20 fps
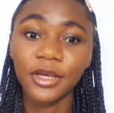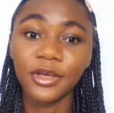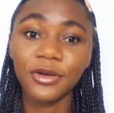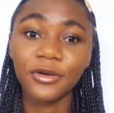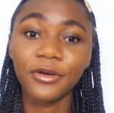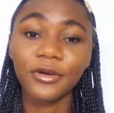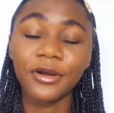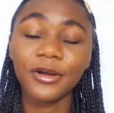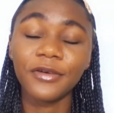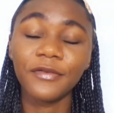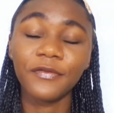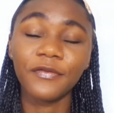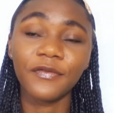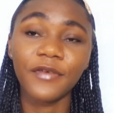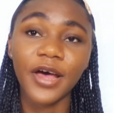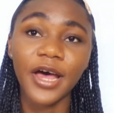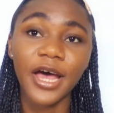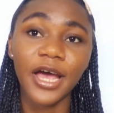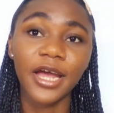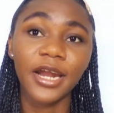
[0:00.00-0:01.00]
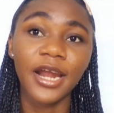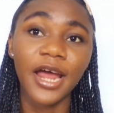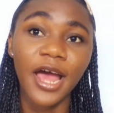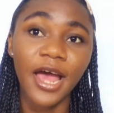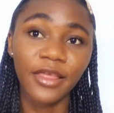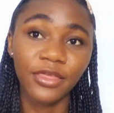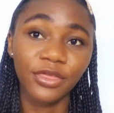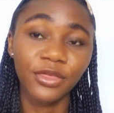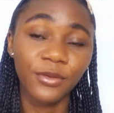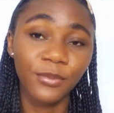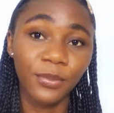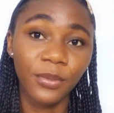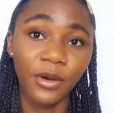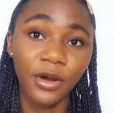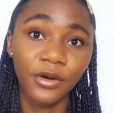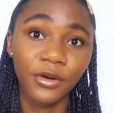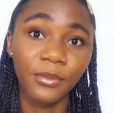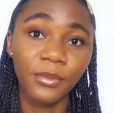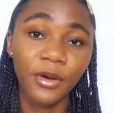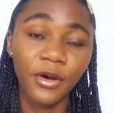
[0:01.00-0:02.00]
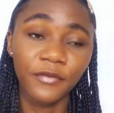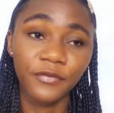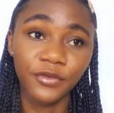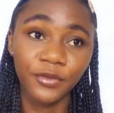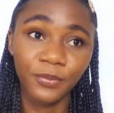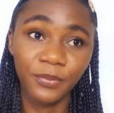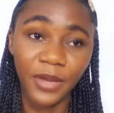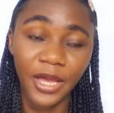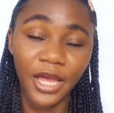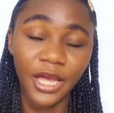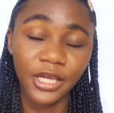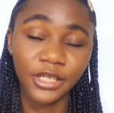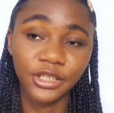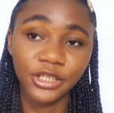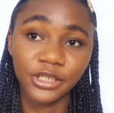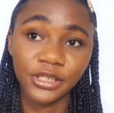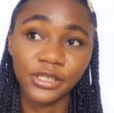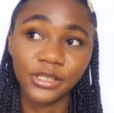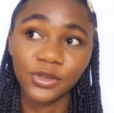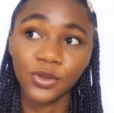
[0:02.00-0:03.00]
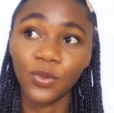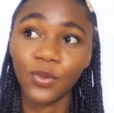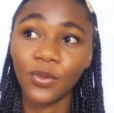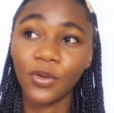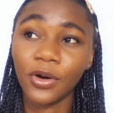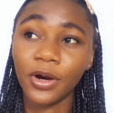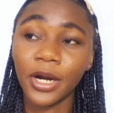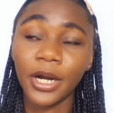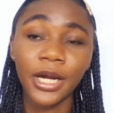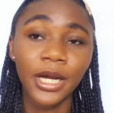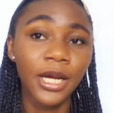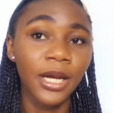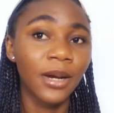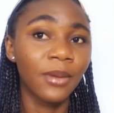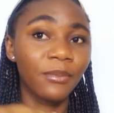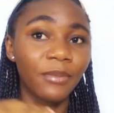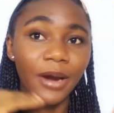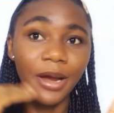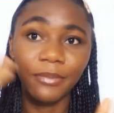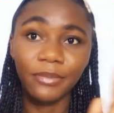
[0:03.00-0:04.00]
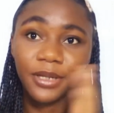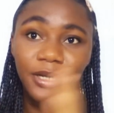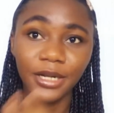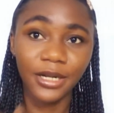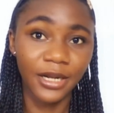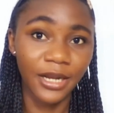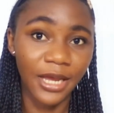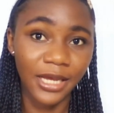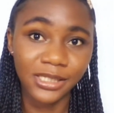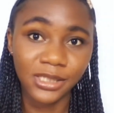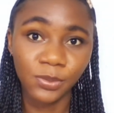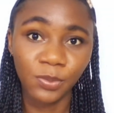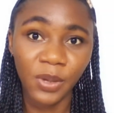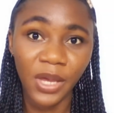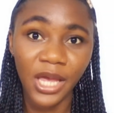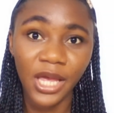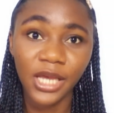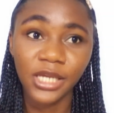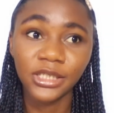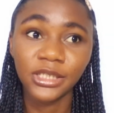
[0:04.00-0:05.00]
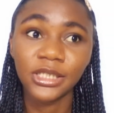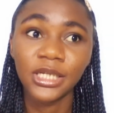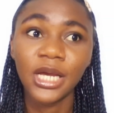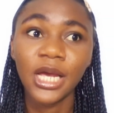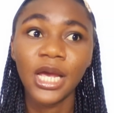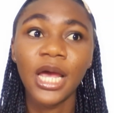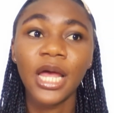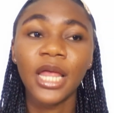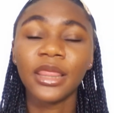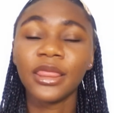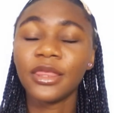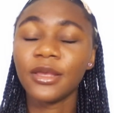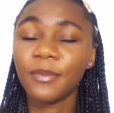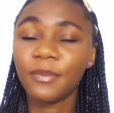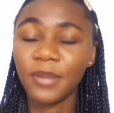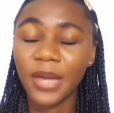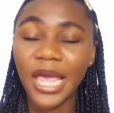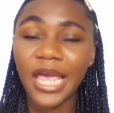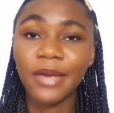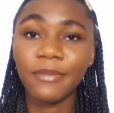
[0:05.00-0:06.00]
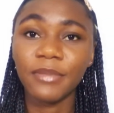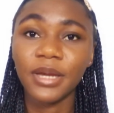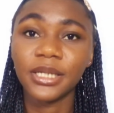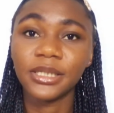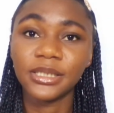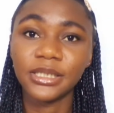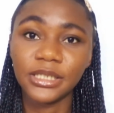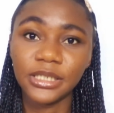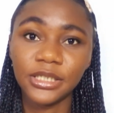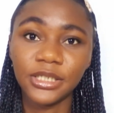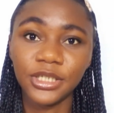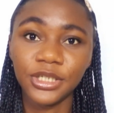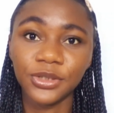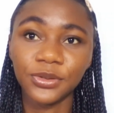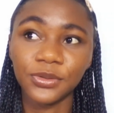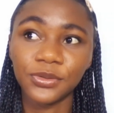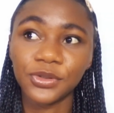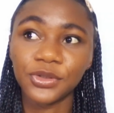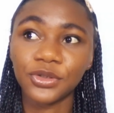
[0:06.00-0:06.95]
you're gonna find at the bottom of the pages, or probably the next page, the payment details.